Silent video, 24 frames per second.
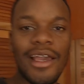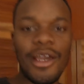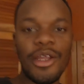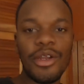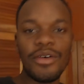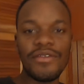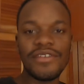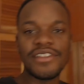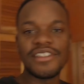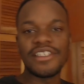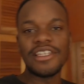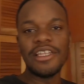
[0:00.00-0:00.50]
And
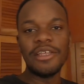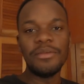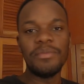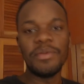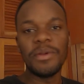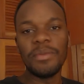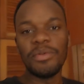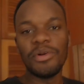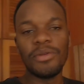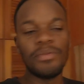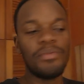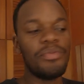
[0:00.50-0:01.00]
obviously
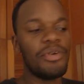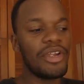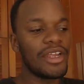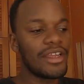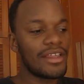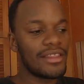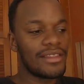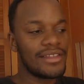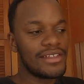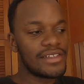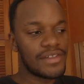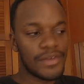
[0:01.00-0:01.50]
people
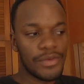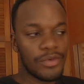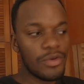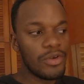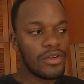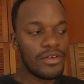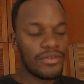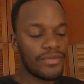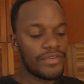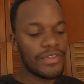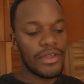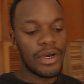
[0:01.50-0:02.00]
break this rule
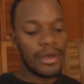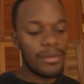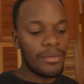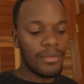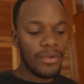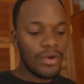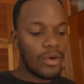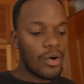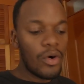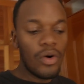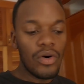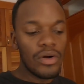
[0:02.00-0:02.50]
of thumb
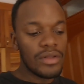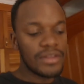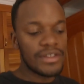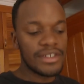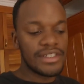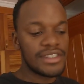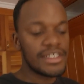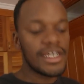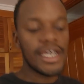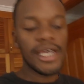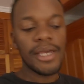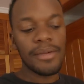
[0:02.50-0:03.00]
all the
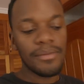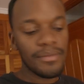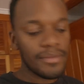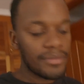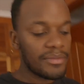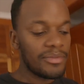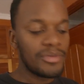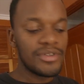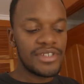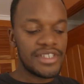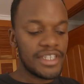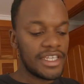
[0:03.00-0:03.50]
time,
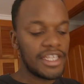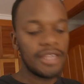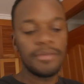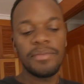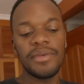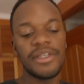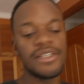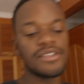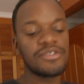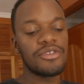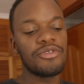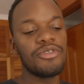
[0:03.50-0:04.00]
put
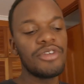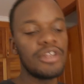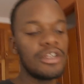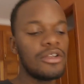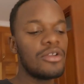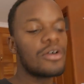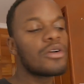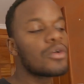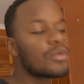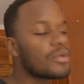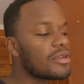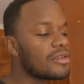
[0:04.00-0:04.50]
TKPs on really
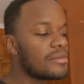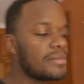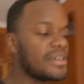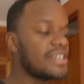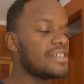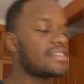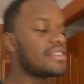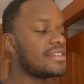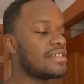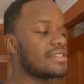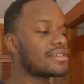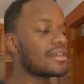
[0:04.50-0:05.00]
long
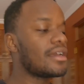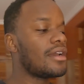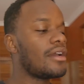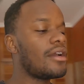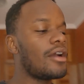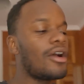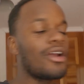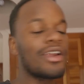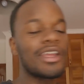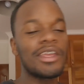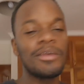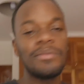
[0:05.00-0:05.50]
wheelbases,
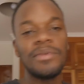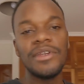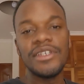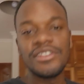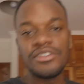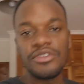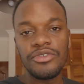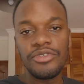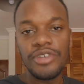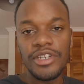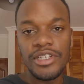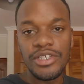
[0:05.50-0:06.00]

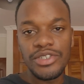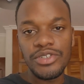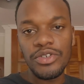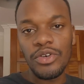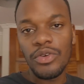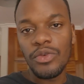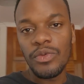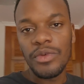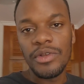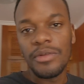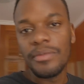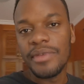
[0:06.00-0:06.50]
RKPs on really
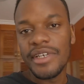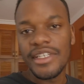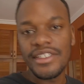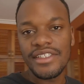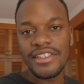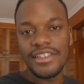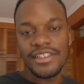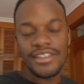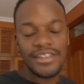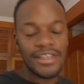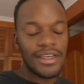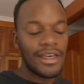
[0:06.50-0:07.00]
short
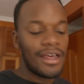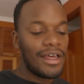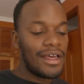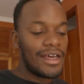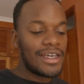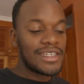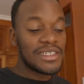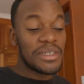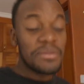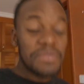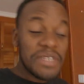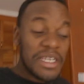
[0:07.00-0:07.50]
wheelbases.
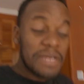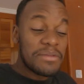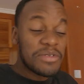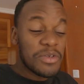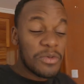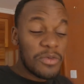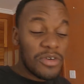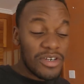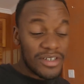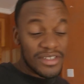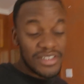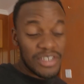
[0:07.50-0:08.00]
Sometimes it
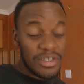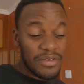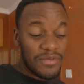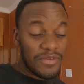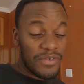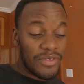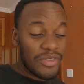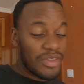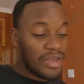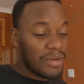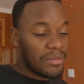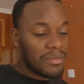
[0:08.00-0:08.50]
works out
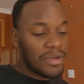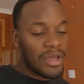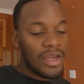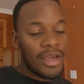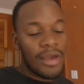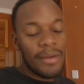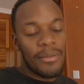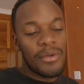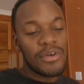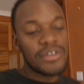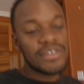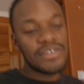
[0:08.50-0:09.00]
for them,
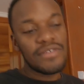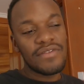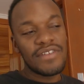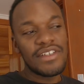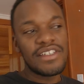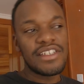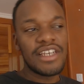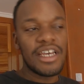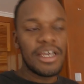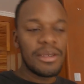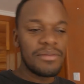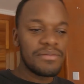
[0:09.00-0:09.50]
most of the
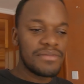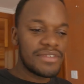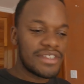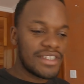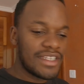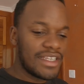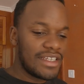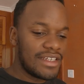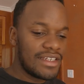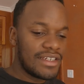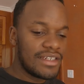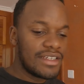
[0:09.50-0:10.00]
times
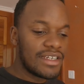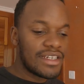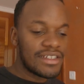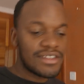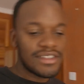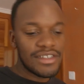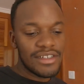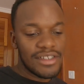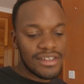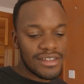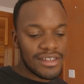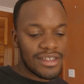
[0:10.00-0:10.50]
it
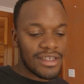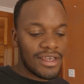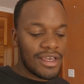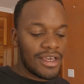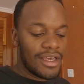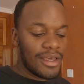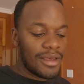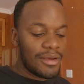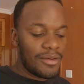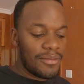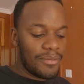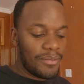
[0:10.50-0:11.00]
doesn't.
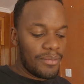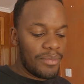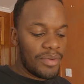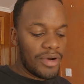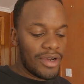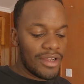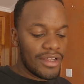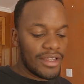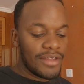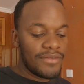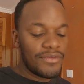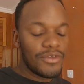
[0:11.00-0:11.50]

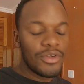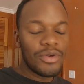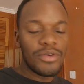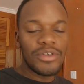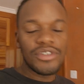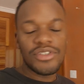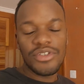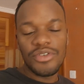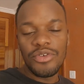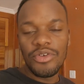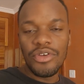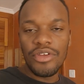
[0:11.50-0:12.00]
But if you know
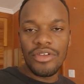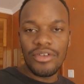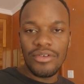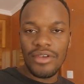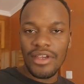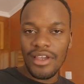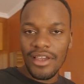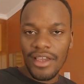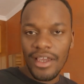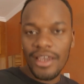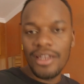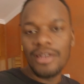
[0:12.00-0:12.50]
what you're doing, you
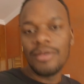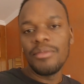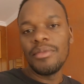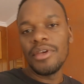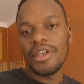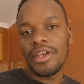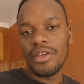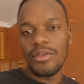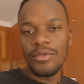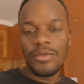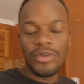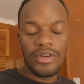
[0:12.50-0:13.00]
can kind of
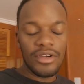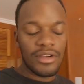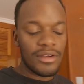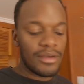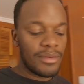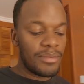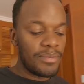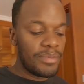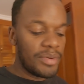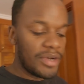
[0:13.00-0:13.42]
make it work.